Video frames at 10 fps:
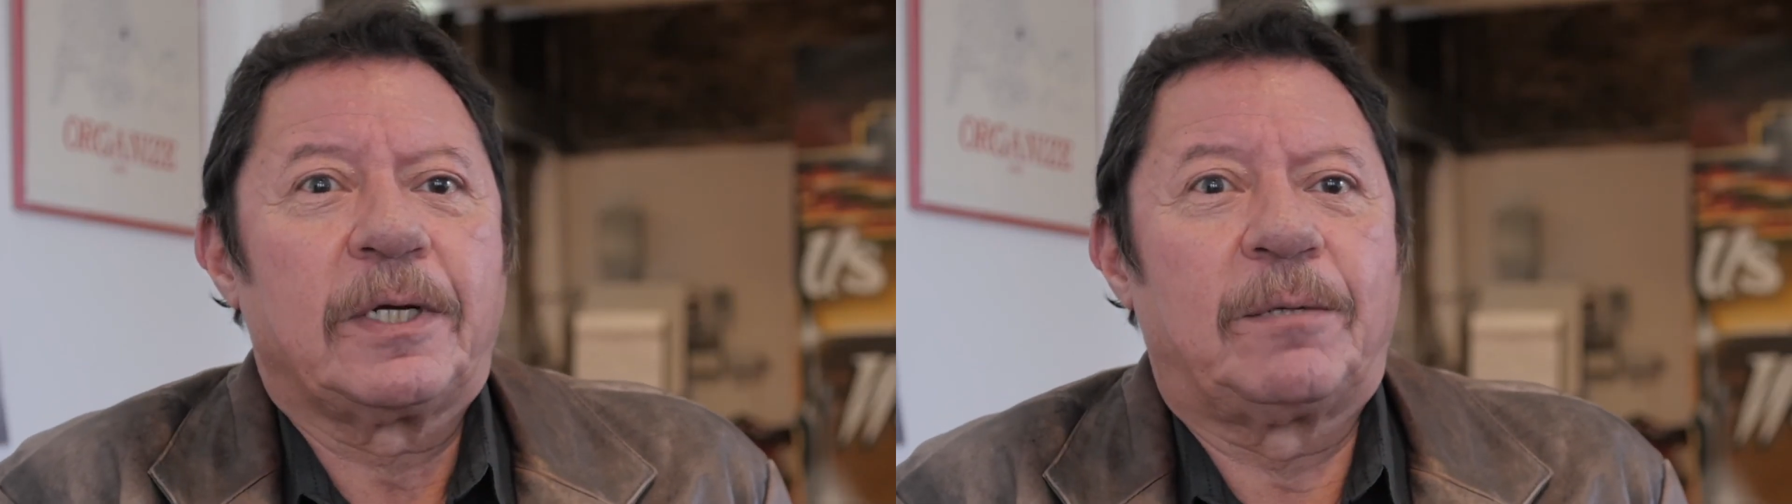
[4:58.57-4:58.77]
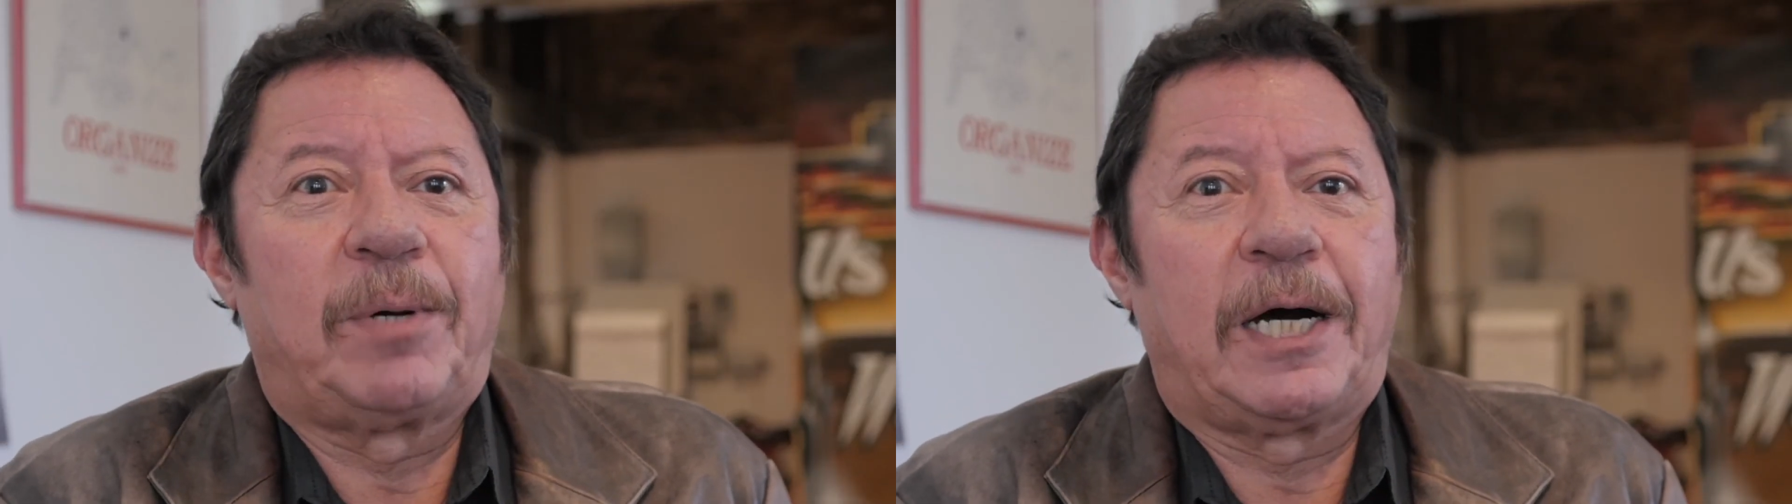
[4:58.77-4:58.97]

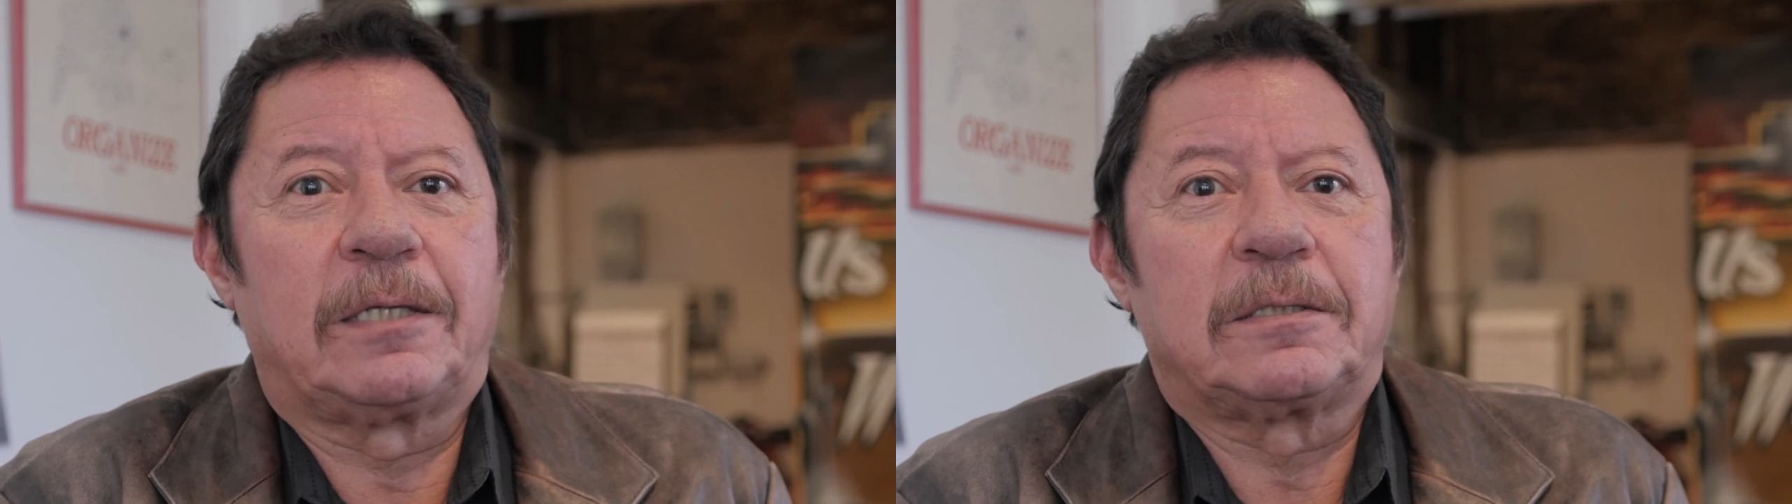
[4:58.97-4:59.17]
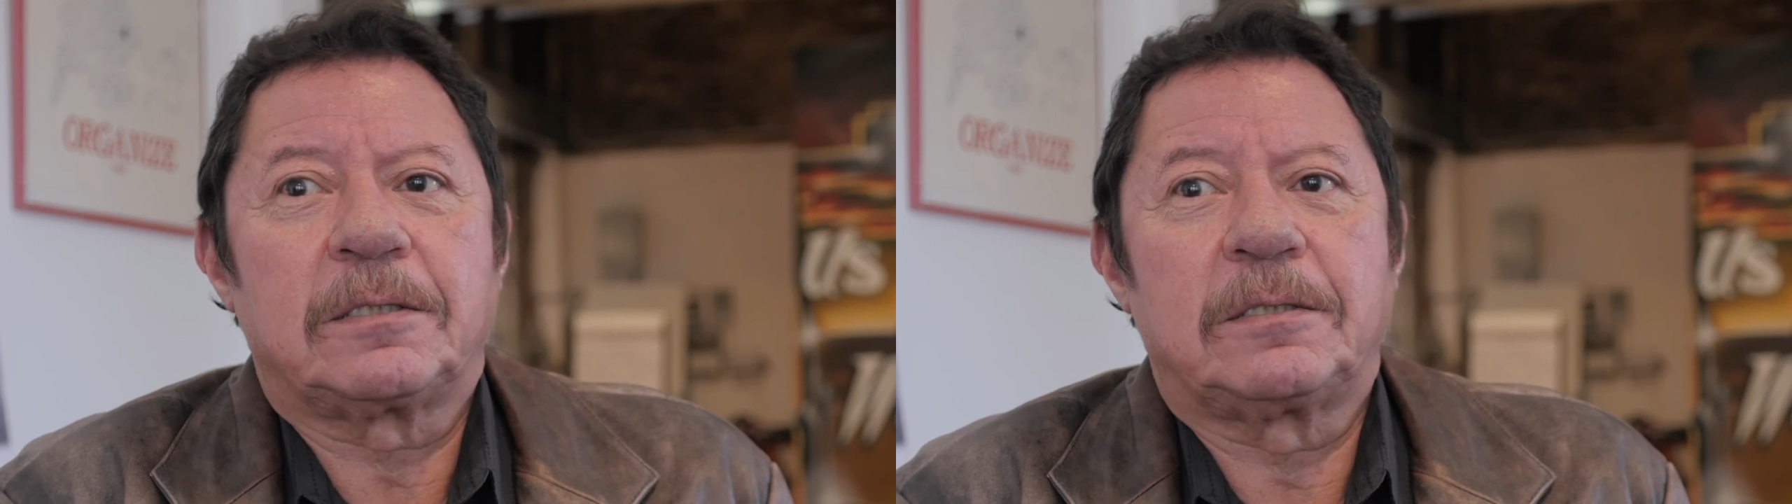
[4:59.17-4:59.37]

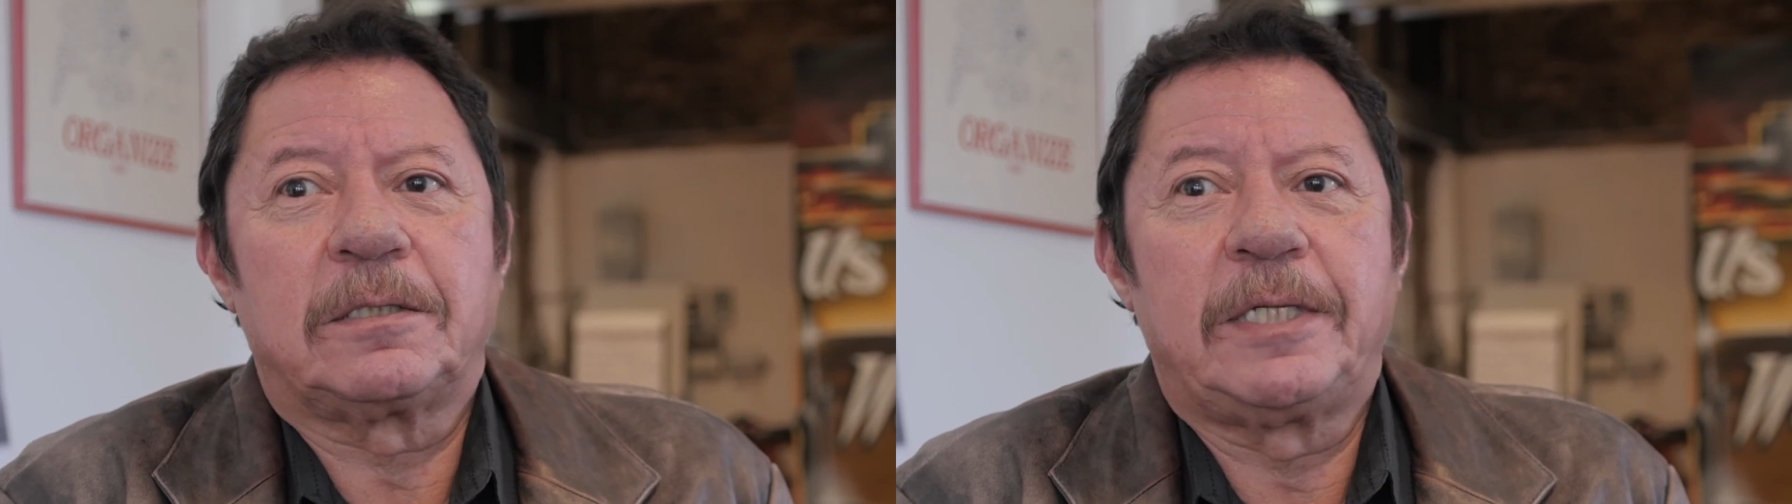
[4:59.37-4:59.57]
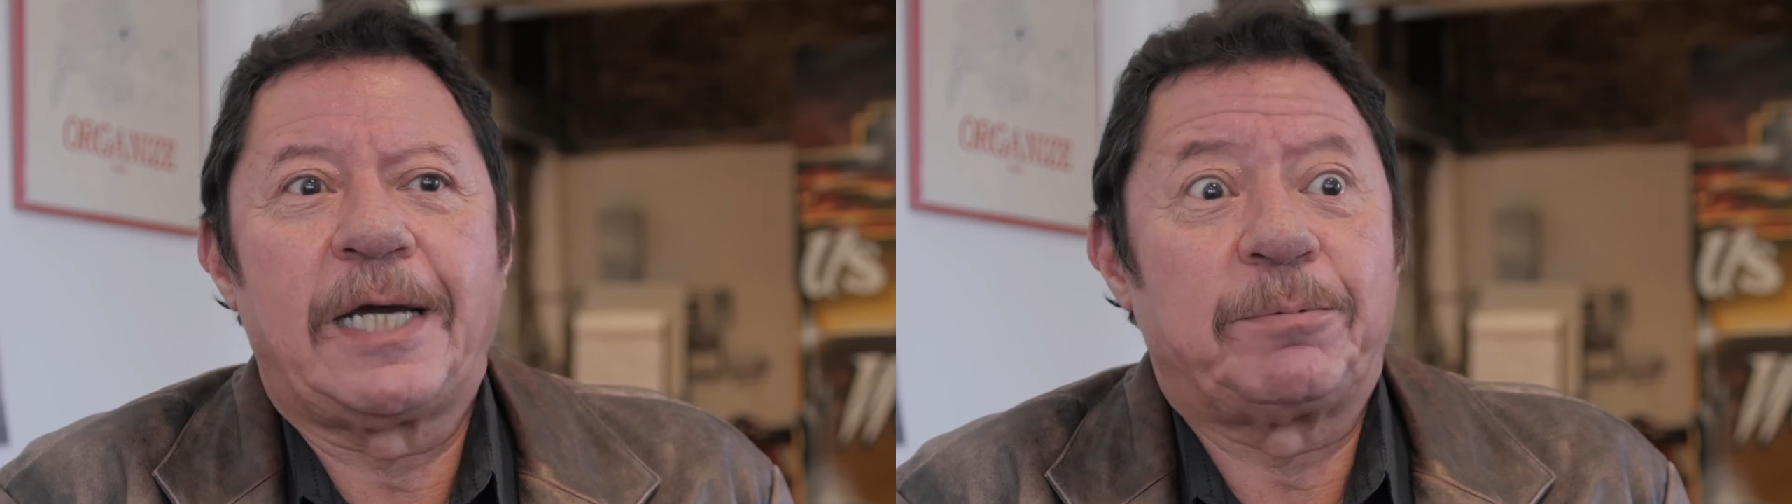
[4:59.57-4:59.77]
about the